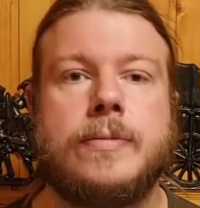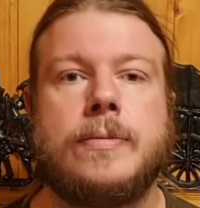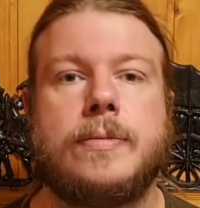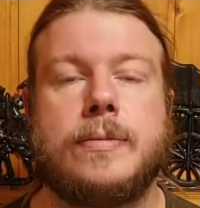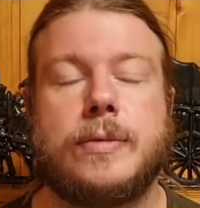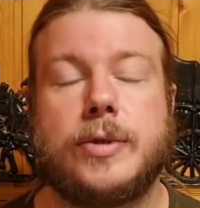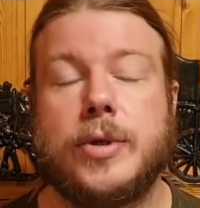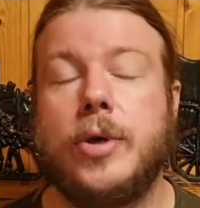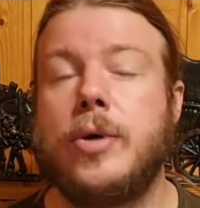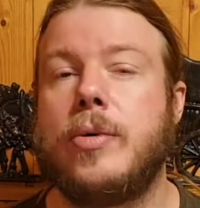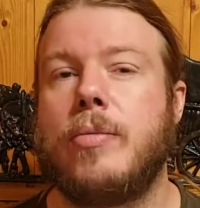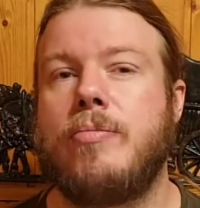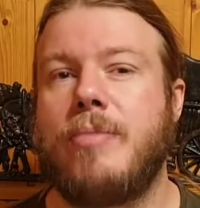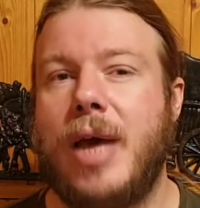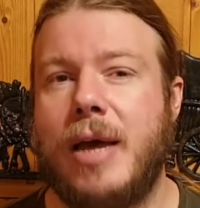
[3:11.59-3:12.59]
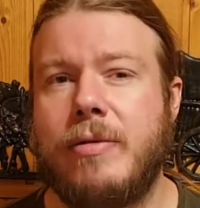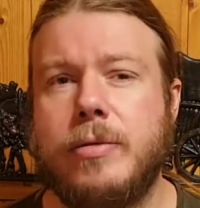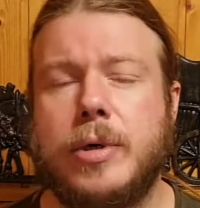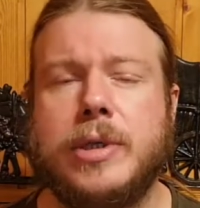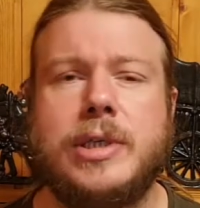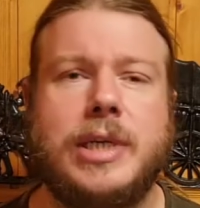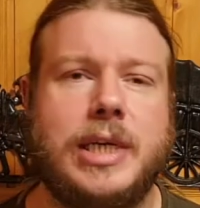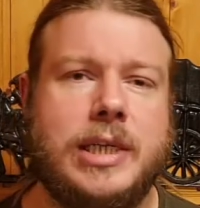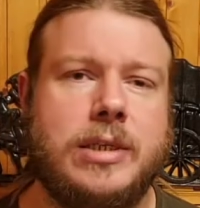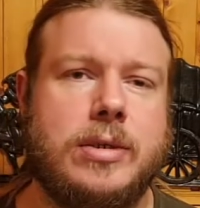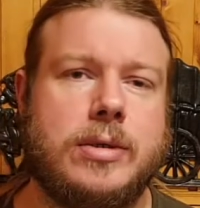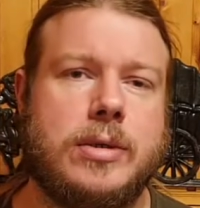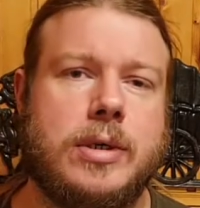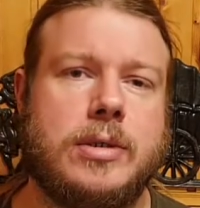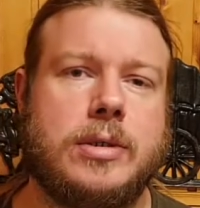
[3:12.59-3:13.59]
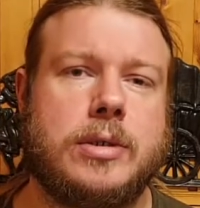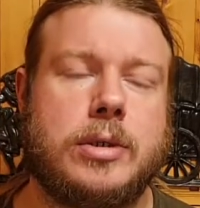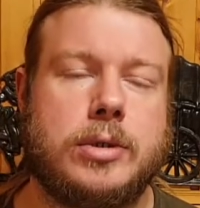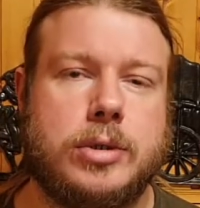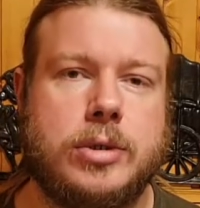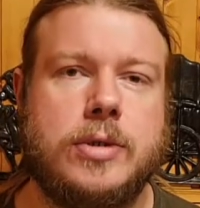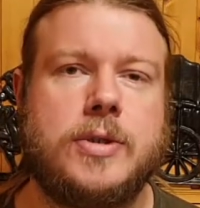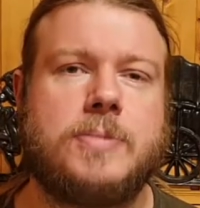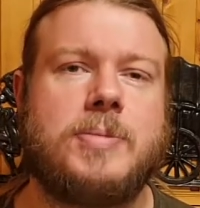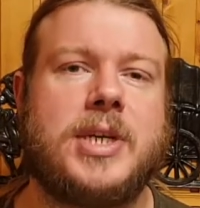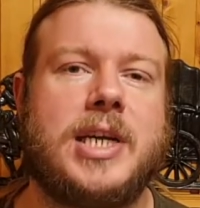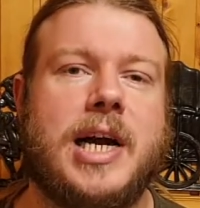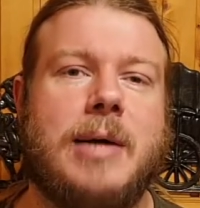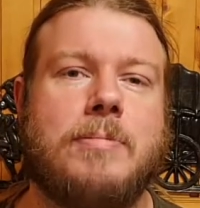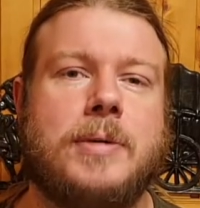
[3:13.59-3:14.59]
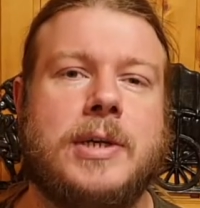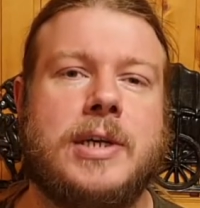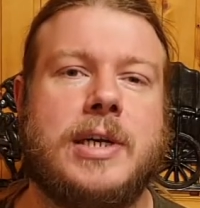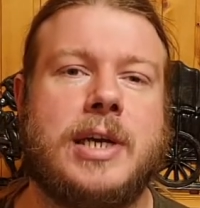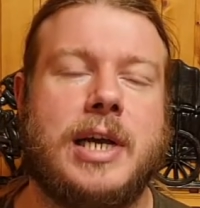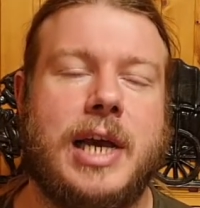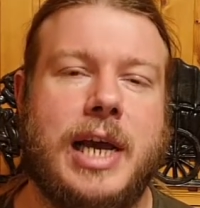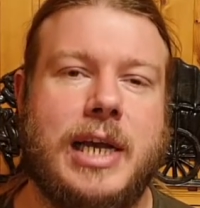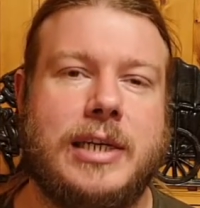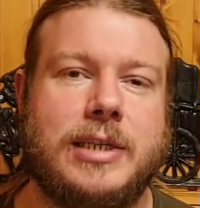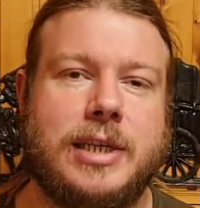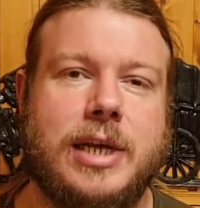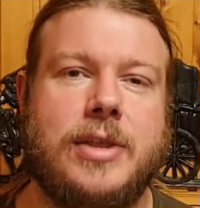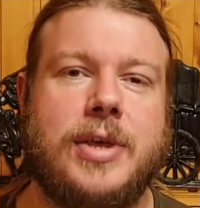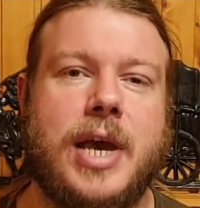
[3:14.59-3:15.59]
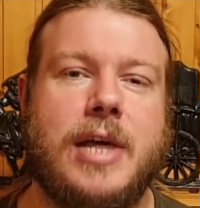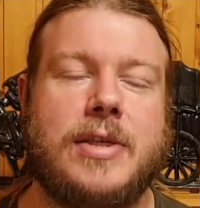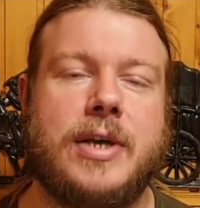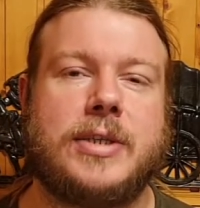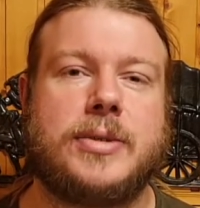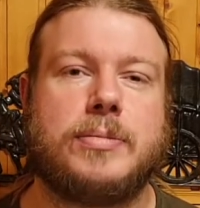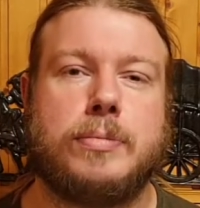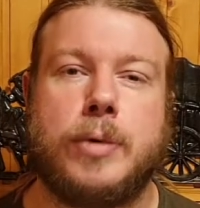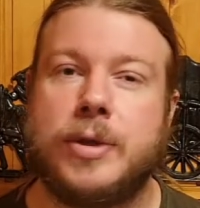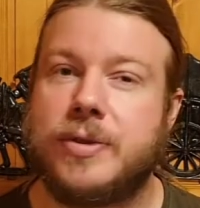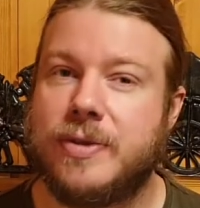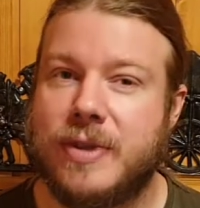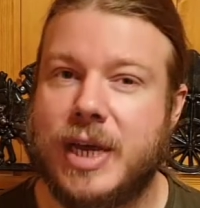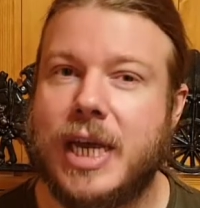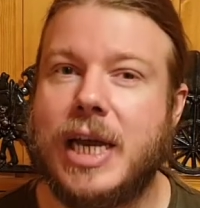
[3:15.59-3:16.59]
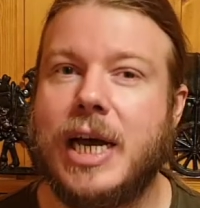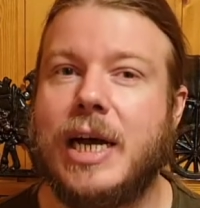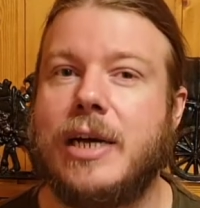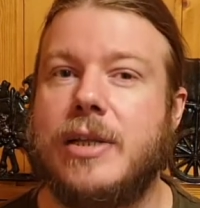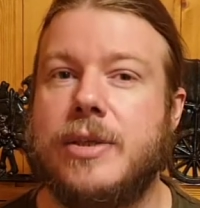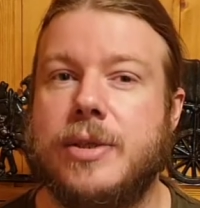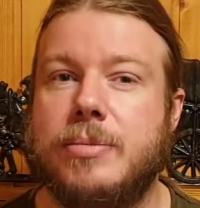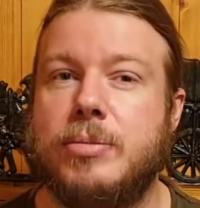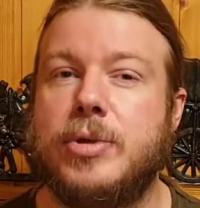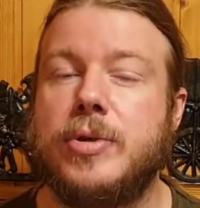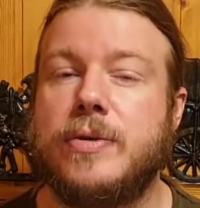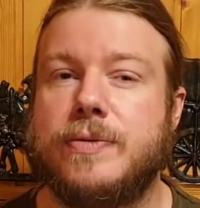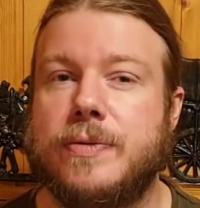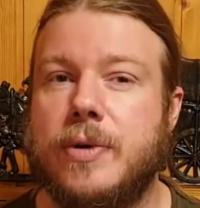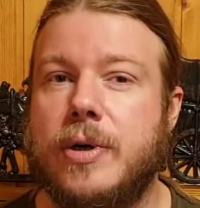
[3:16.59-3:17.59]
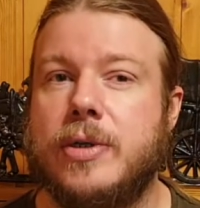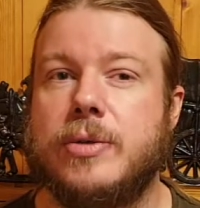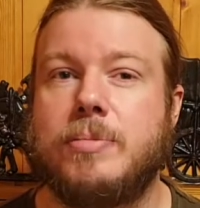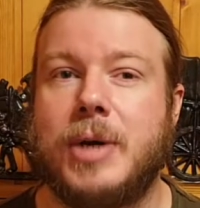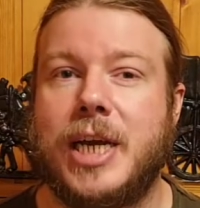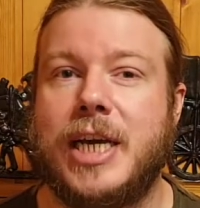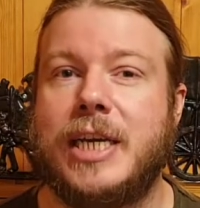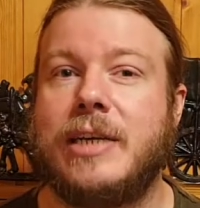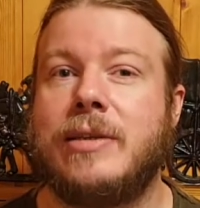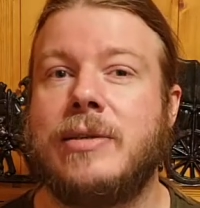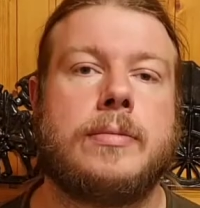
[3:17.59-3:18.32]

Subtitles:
So everyone in turn should speak up and tell the others what they are in the mood for to play.